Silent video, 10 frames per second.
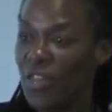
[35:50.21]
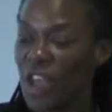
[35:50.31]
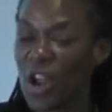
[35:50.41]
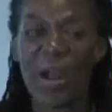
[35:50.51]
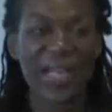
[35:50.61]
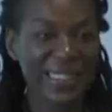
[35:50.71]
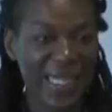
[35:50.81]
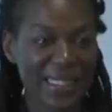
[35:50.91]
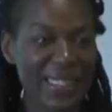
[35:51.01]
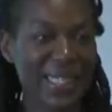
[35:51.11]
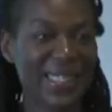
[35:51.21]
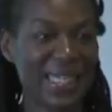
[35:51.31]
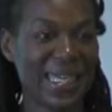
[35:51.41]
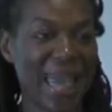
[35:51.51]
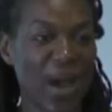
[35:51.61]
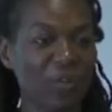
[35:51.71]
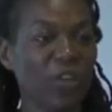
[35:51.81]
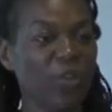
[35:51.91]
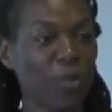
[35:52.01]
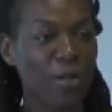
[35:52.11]
their identity is
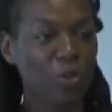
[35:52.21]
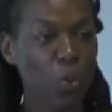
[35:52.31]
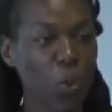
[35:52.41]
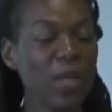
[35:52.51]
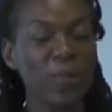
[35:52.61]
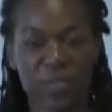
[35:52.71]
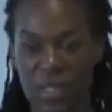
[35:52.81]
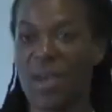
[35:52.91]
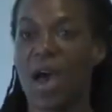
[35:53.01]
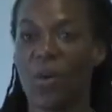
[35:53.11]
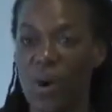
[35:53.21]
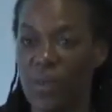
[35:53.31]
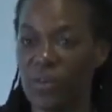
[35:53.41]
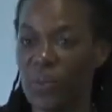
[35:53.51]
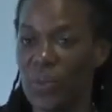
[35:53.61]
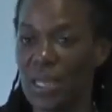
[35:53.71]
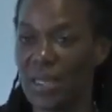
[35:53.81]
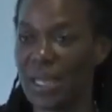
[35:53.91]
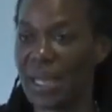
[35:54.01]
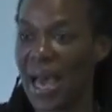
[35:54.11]
accounting for about 20% of how well they're doing
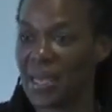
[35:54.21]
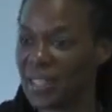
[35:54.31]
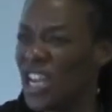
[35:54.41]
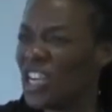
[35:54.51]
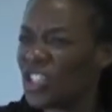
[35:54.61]
in the class.